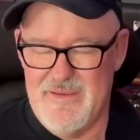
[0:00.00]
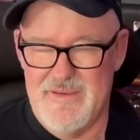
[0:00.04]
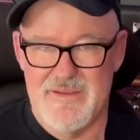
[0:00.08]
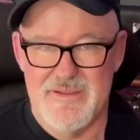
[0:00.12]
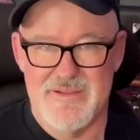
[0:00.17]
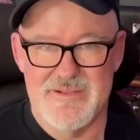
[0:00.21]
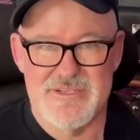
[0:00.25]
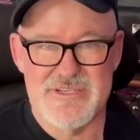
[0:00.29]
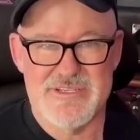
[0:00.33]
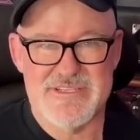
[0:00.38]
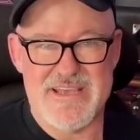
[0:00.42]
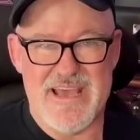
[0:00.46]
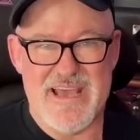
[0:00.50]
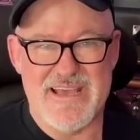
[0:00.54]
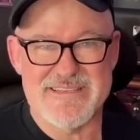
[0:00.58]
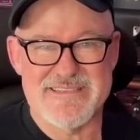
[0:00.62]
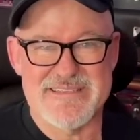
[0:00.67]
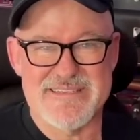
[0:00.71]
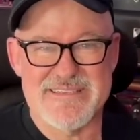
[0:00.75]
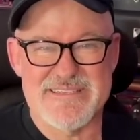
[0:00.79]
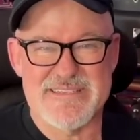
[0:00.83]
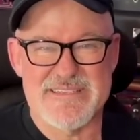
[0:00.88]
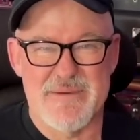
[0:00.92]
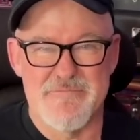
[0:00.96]
Just adds
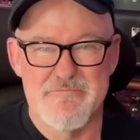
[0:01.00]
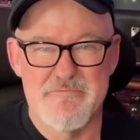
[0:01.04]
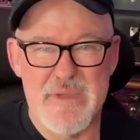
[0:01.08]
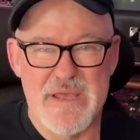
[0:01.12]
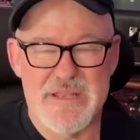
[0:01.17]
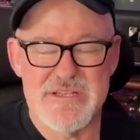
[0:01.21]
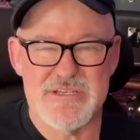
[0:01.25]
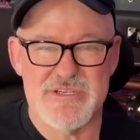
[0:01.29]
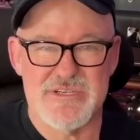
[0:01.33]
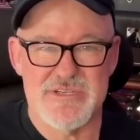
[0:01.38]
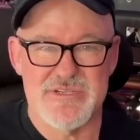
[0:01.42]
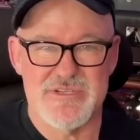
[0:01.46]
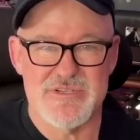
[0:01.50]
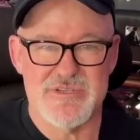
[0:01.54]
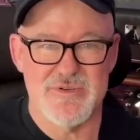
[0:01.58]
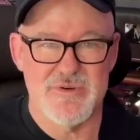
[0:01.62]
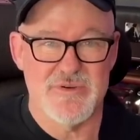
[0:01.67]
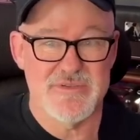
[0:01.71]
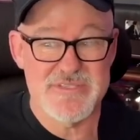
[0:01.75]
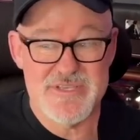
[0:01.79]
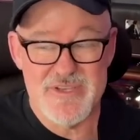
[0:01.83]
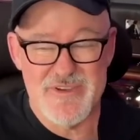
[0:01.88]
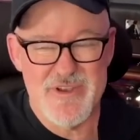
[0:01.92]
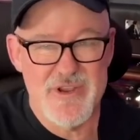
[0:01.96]
this dimension to
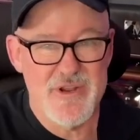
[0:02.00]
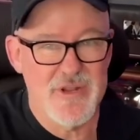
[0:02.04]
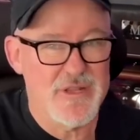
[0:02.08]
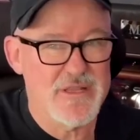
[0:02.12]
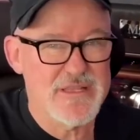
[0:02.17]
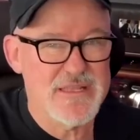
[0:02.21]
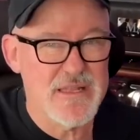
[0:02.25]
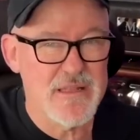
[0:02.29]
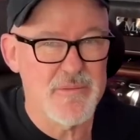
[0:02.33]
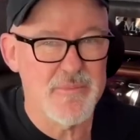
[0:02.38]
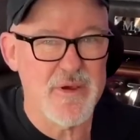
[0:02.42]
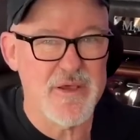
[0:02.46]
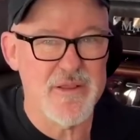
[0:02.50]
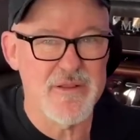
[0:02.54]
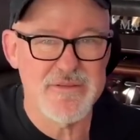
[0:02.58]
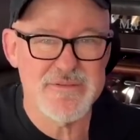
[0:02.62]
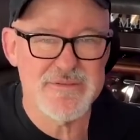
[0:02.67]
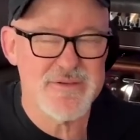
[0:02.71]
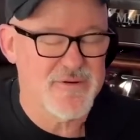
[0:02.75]
it. So you hear a little bit.